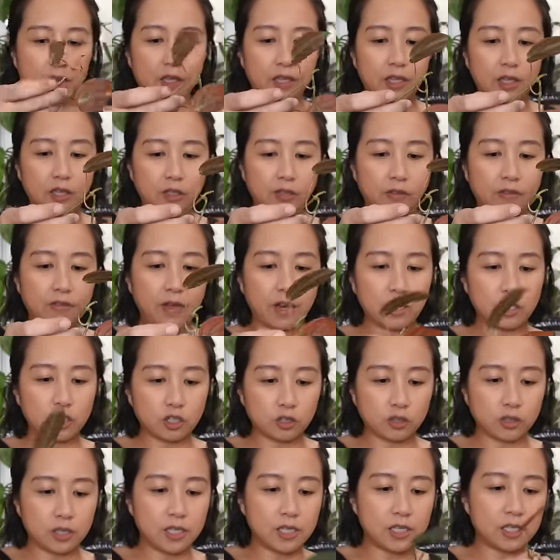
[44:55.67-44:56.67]
They'll
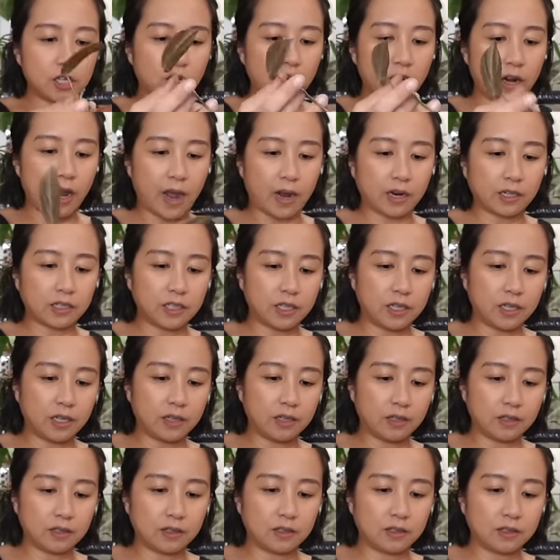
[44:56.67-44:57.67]
eventually start
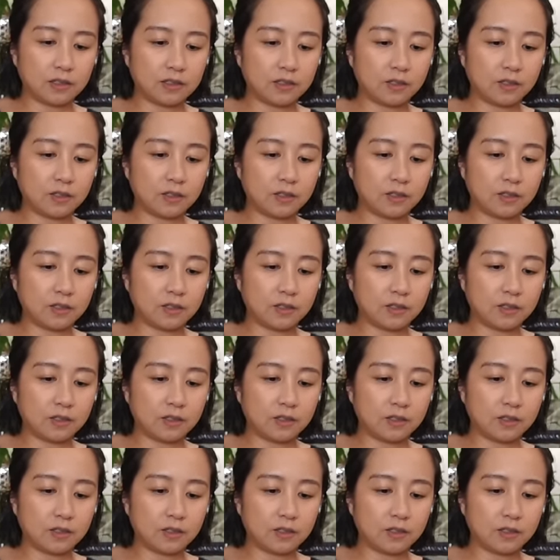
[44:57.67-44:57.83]
acting,